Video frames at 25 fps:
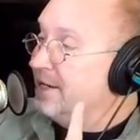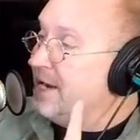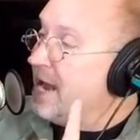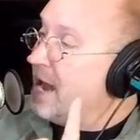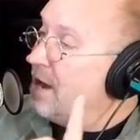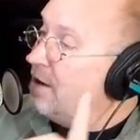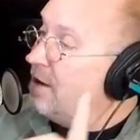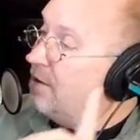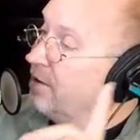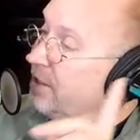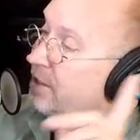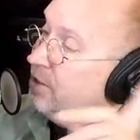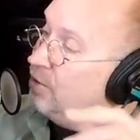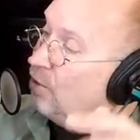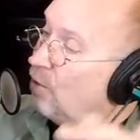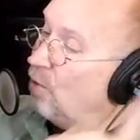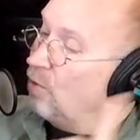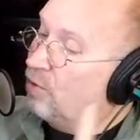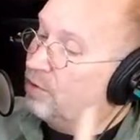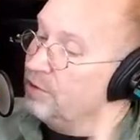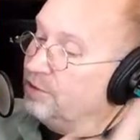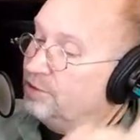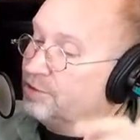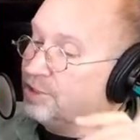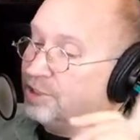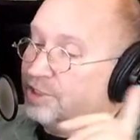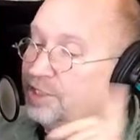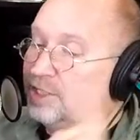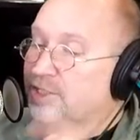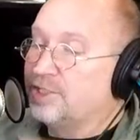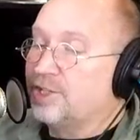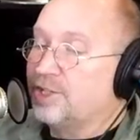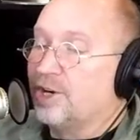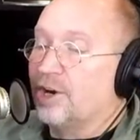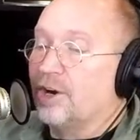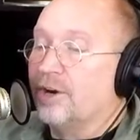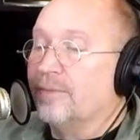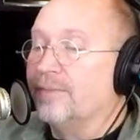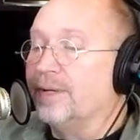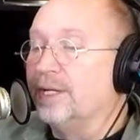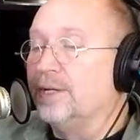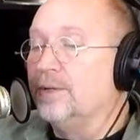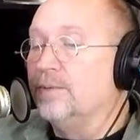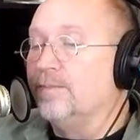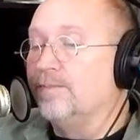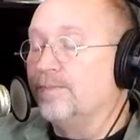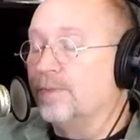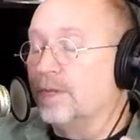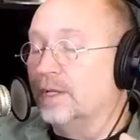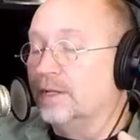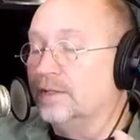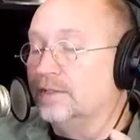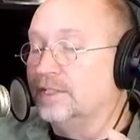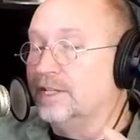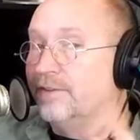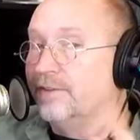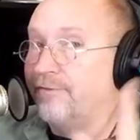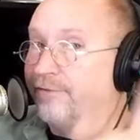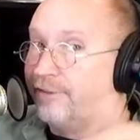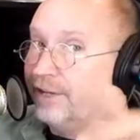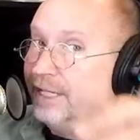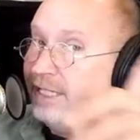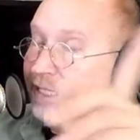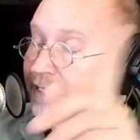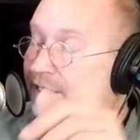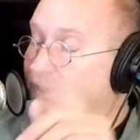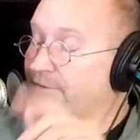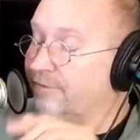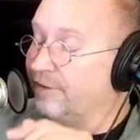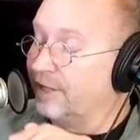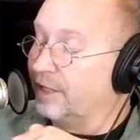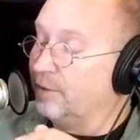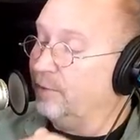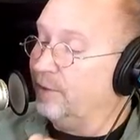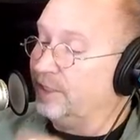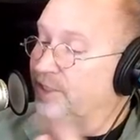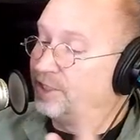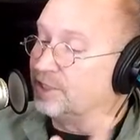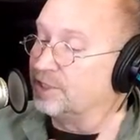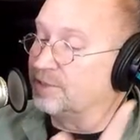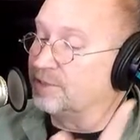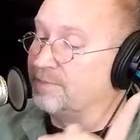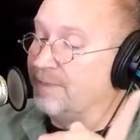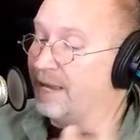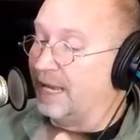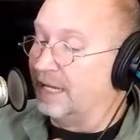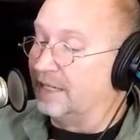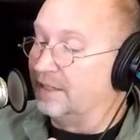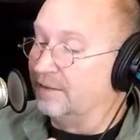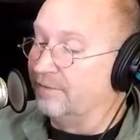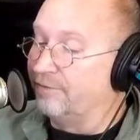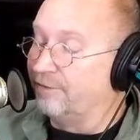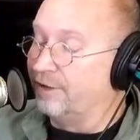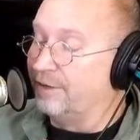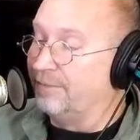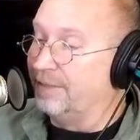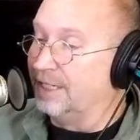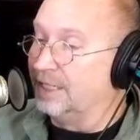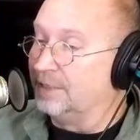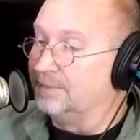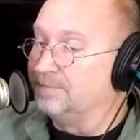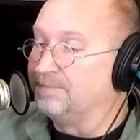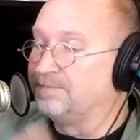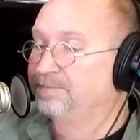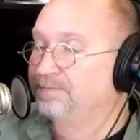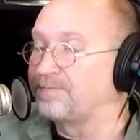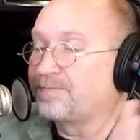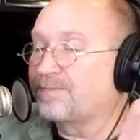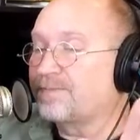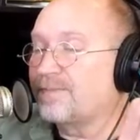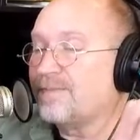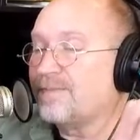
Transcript: Now, in order to determine definitively which is male and female.